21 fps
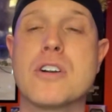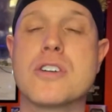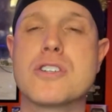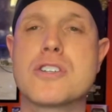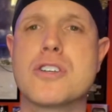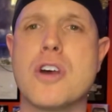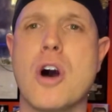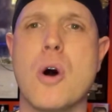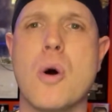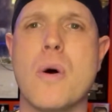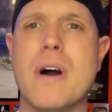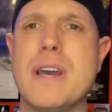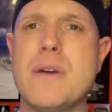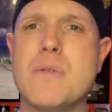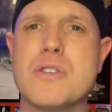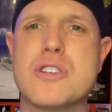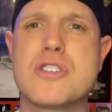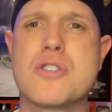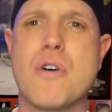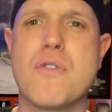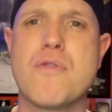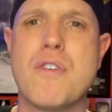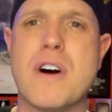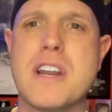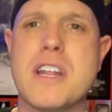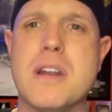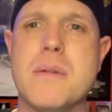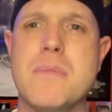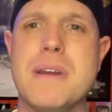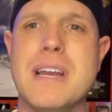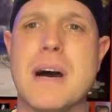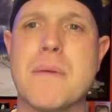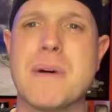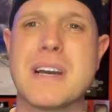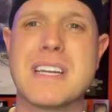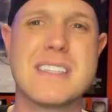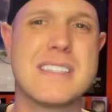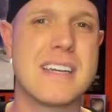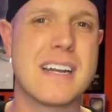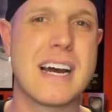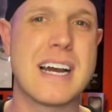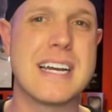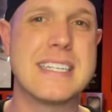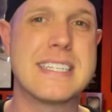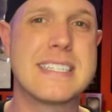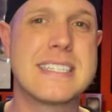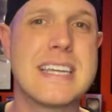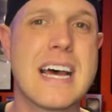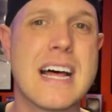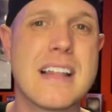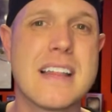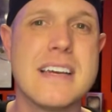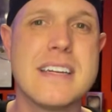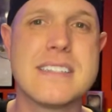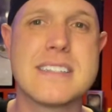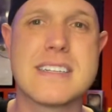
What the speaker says: So it was so funny to me. I'm like, did I sell it?